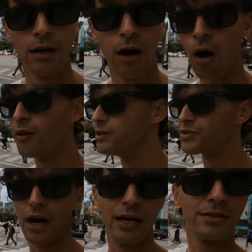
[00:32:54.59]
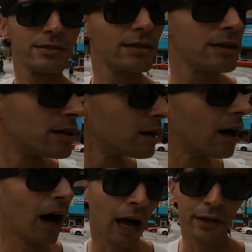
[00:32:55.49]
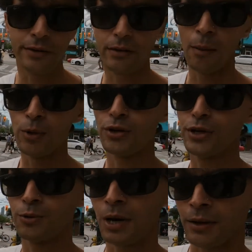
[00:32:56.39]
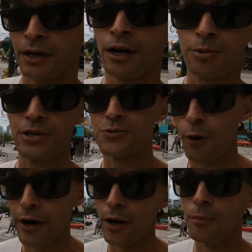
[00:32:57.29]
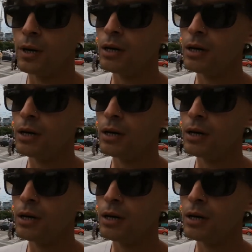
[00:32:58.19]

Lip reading: All these guys, I'm looking around and everybody's wearing them.